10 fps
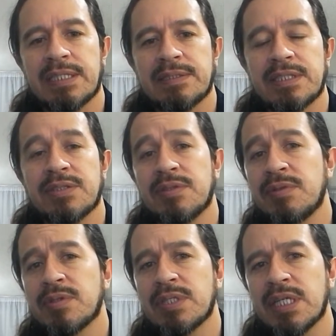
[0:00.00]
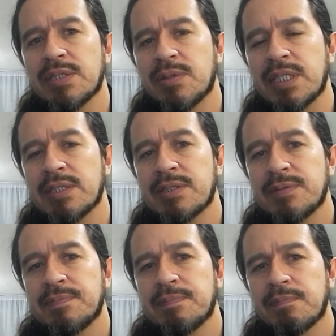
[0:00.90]
distributional traits.
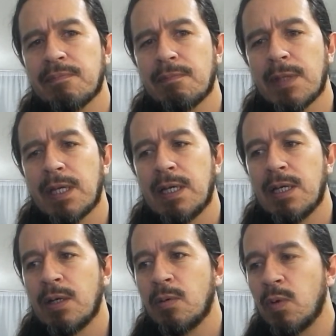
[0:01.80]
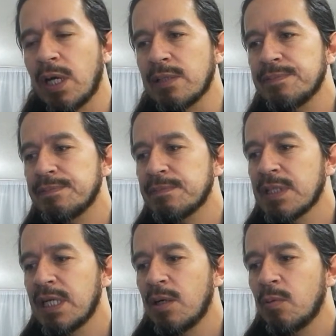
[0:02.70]
Well,
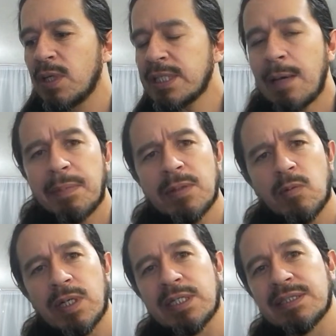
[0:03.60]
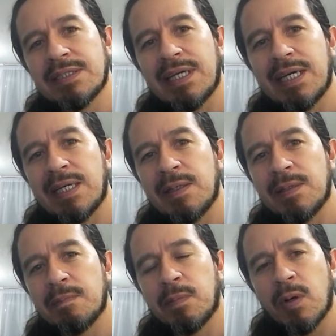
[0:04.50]
what happened when a
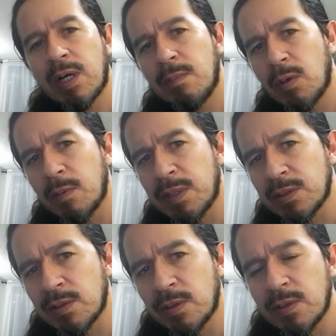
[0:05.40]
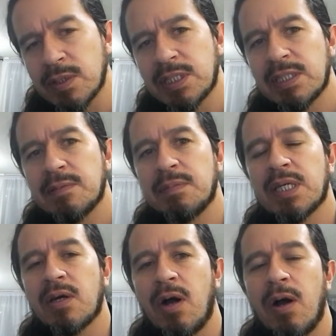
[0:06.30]
program or methodology
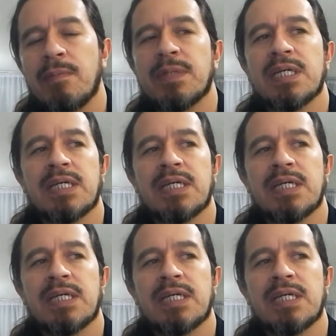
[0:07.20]
become